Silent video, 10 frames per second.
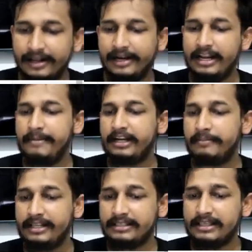Limit
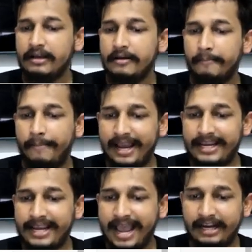means
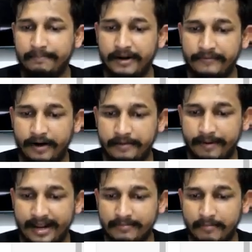buy at preferred
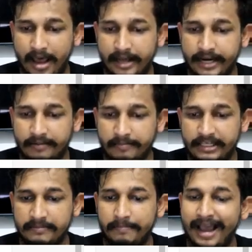price. Market
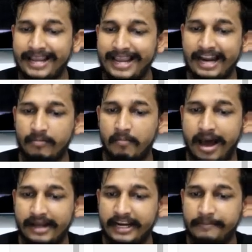means buy at
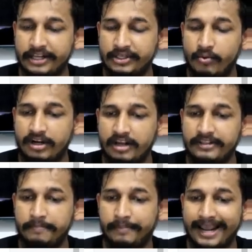market price, whatever
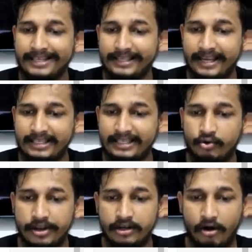the price is
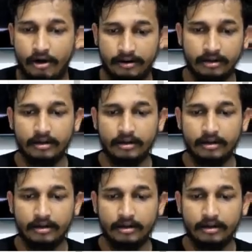going on.